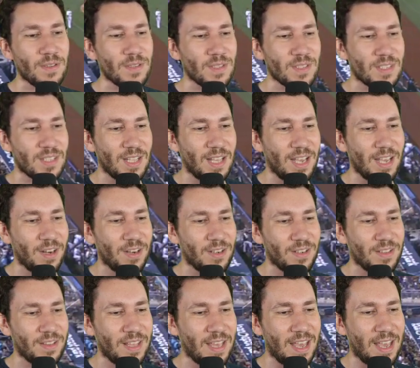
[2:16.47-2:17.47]
a slider
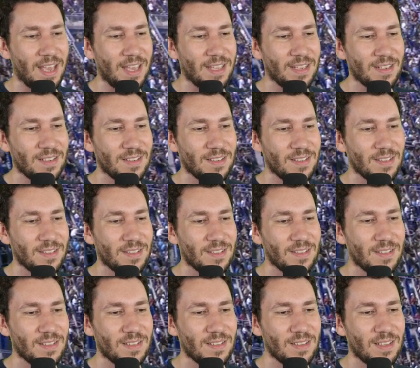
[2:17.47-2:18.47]
that
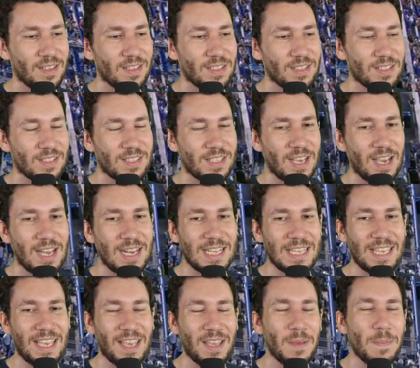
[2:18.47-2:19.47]
kind of
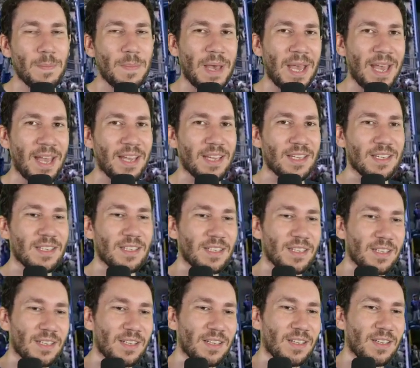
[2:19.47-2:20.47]
came back
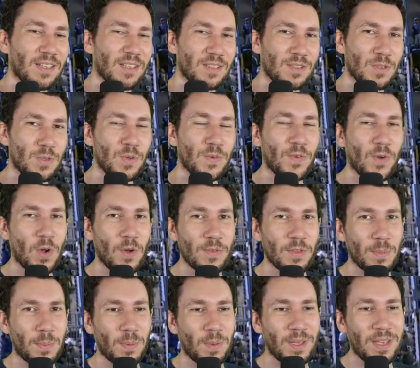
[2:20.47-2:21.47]
too far over the
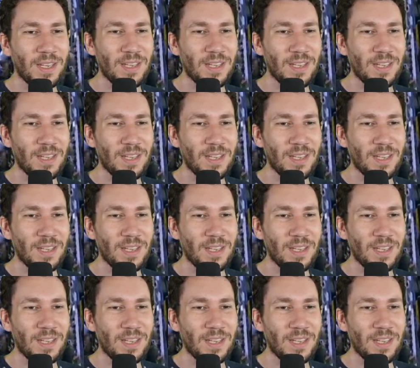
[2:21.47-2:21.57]
plate.